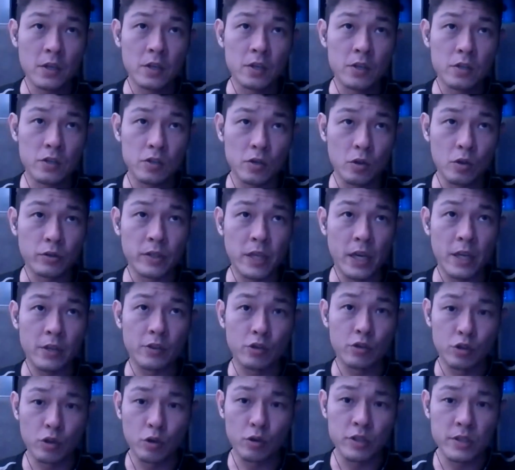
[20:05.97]
so that
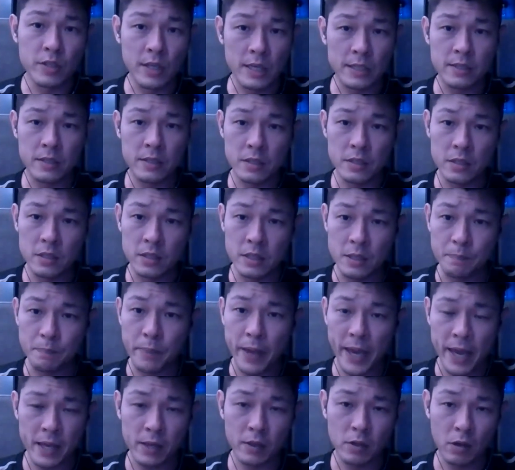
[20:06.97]
you don't just
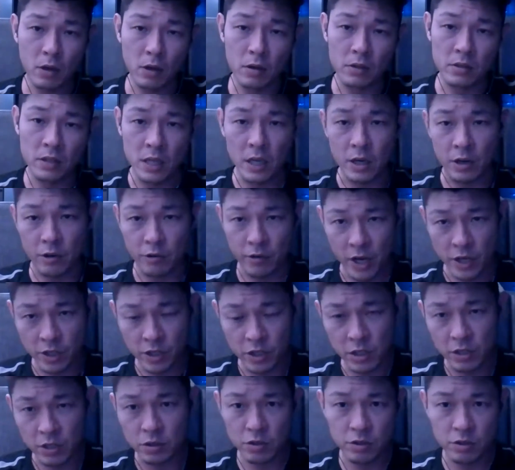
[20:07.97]
depend on aggression,